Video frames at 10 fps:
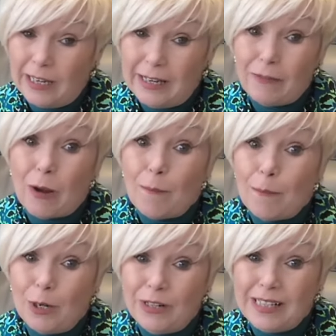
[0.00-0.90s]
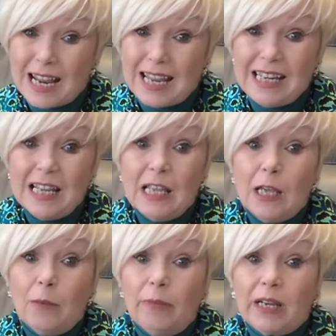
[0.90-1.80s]
here on Monday,
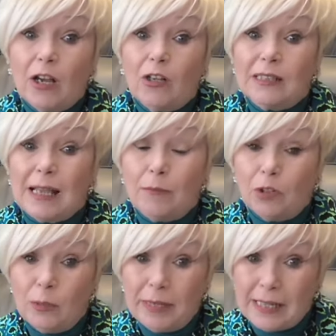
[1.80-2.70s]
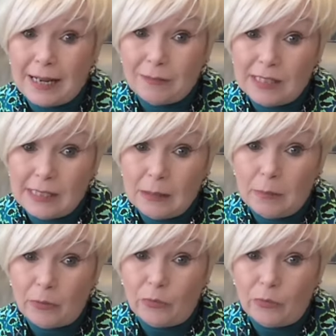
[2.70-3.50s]
because I'm going to be announcing